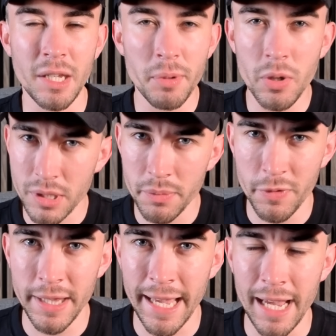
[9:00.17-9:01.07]
we've got something
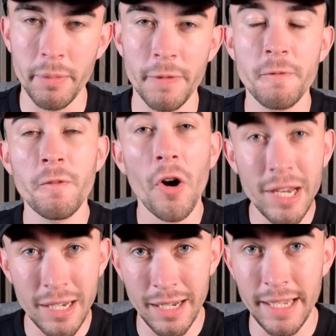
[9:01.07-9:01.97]
there, and we're
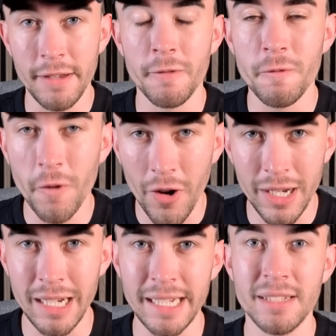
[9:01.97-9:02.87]
finally
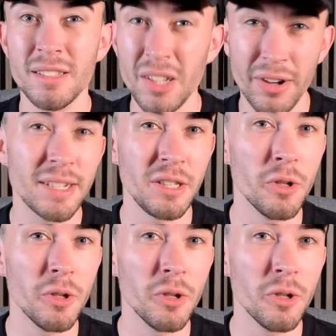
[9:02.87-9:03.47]
starting to use